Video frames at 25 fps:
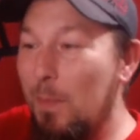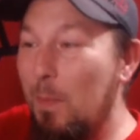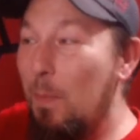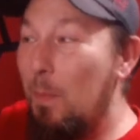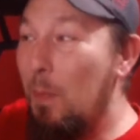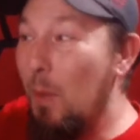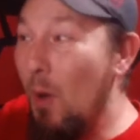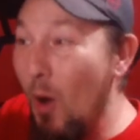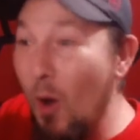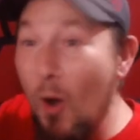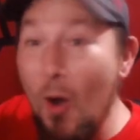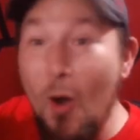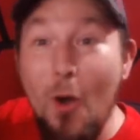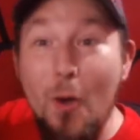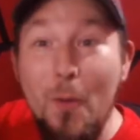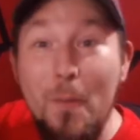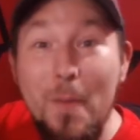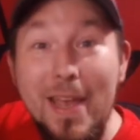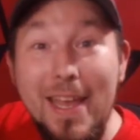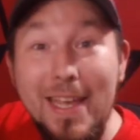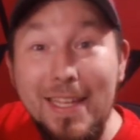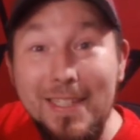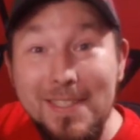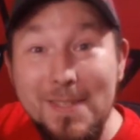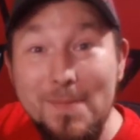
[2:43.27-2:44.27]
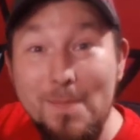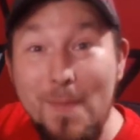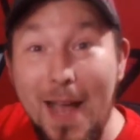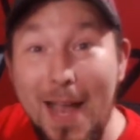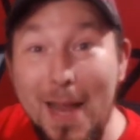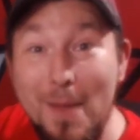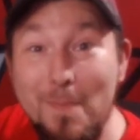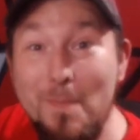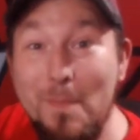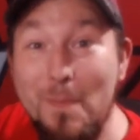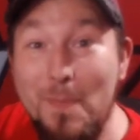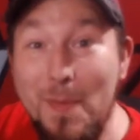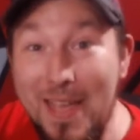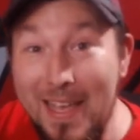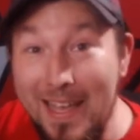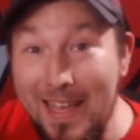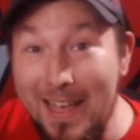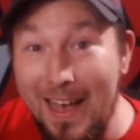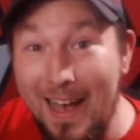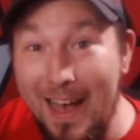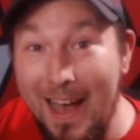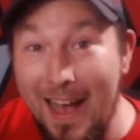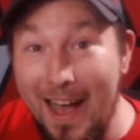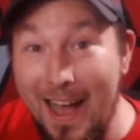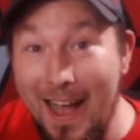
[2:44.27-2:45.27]
Boom! It's my
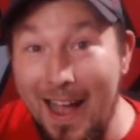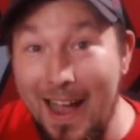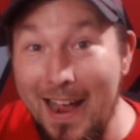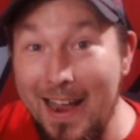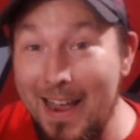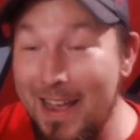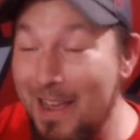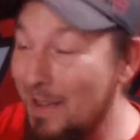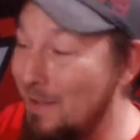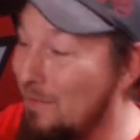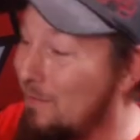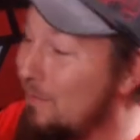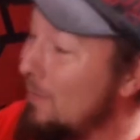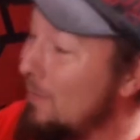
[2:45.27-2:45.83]
beehive.